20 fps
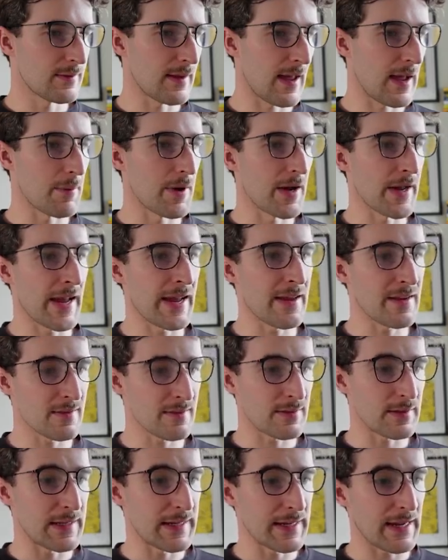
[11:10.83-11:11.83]
Damn, I hate
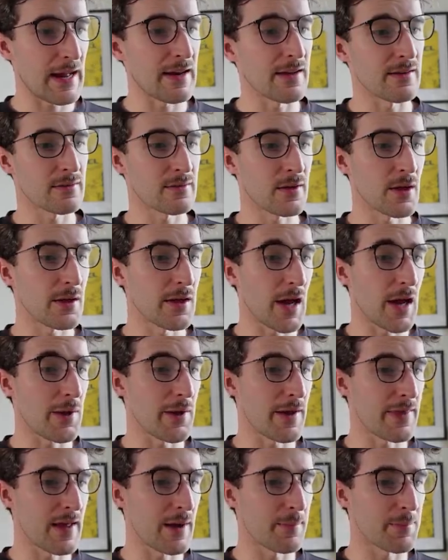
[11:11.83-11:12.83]
seeing Alex Tolio
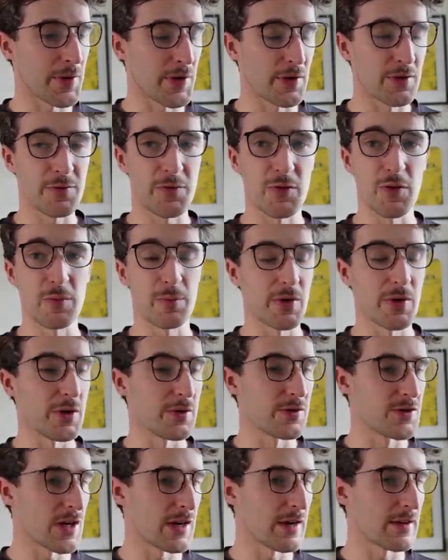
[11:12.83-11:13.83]
in that beautiful blue
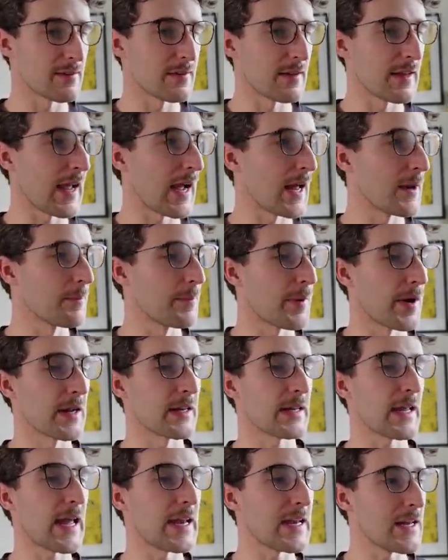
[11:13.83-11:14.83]
jersey and
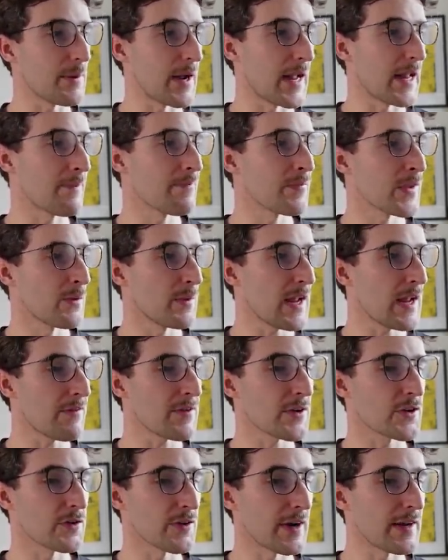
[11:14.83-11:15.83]
bike. Anyway, we have a
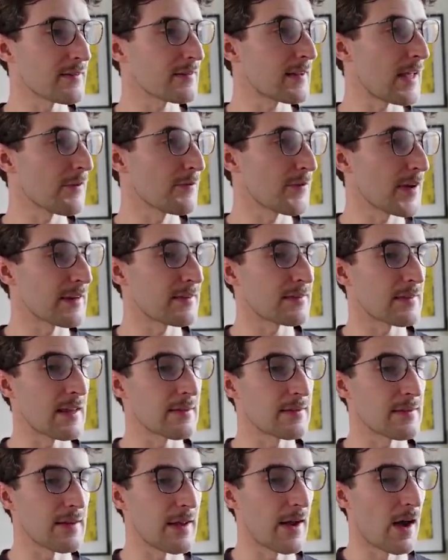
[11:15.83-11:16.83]
great set of race
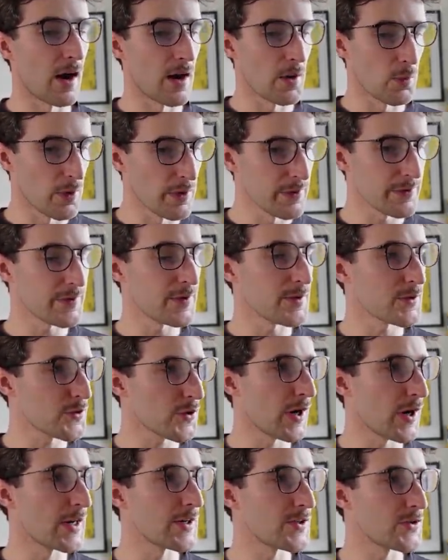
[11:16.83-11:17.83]
days here. I want to
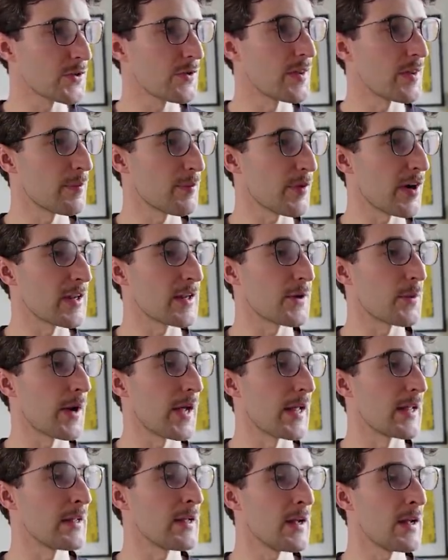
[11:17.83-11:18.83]
try and join the
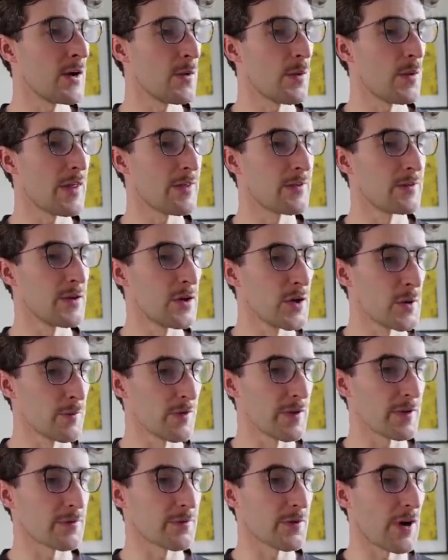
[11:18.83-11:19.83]
breakaway with
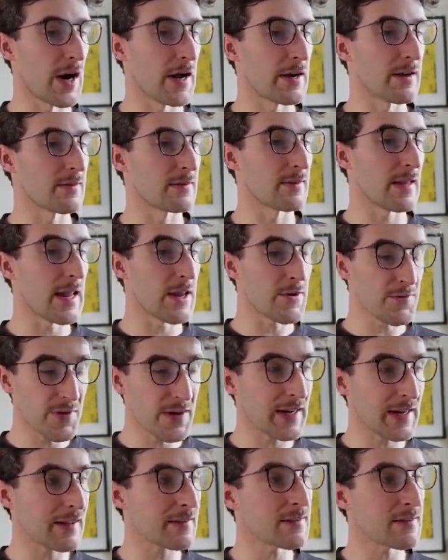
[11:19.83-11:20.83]
numerous riders. If I
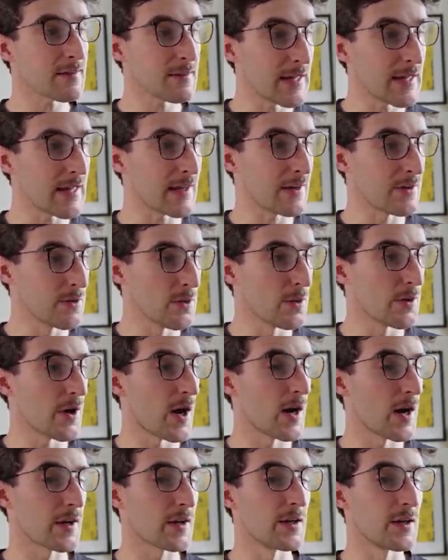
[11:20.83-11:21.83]
can sneak
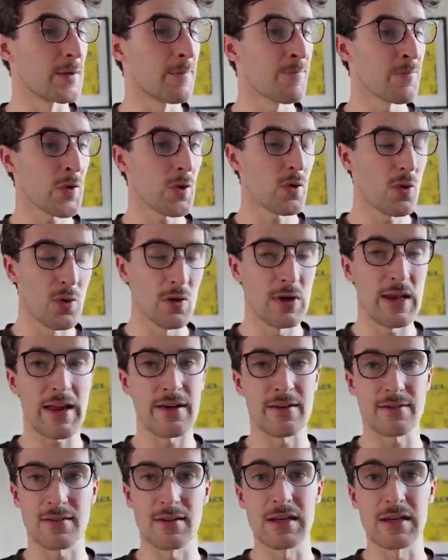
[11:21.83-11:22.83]
Nordhagen or
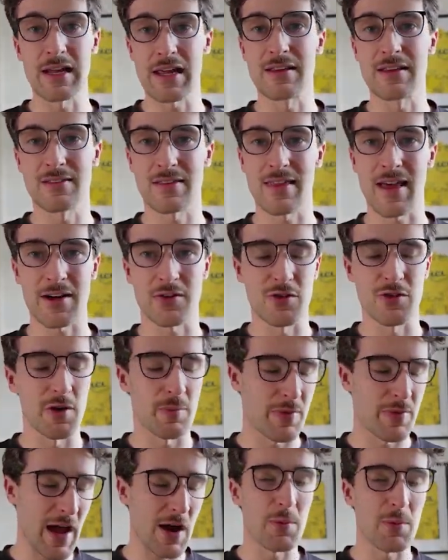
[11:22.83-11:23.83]
Leknessund into that
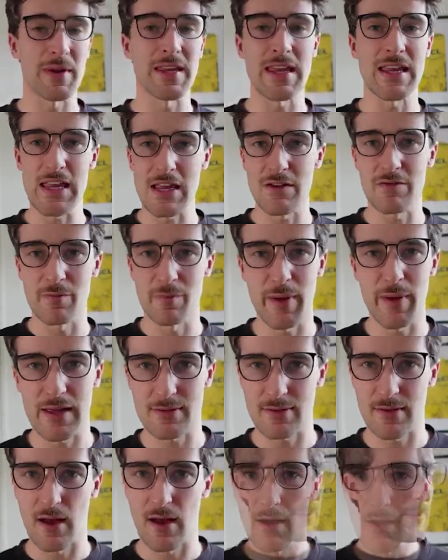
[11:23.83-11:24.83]
group, that would be even
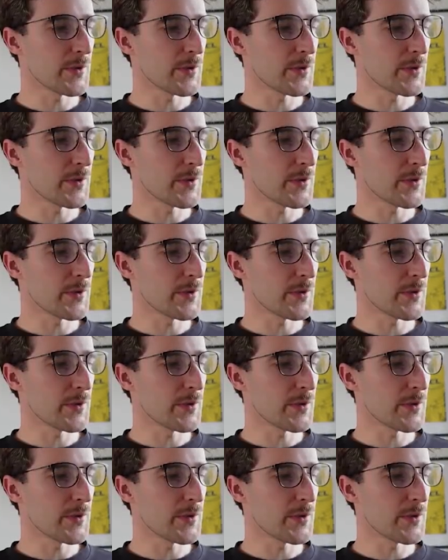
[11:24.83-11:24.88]
better.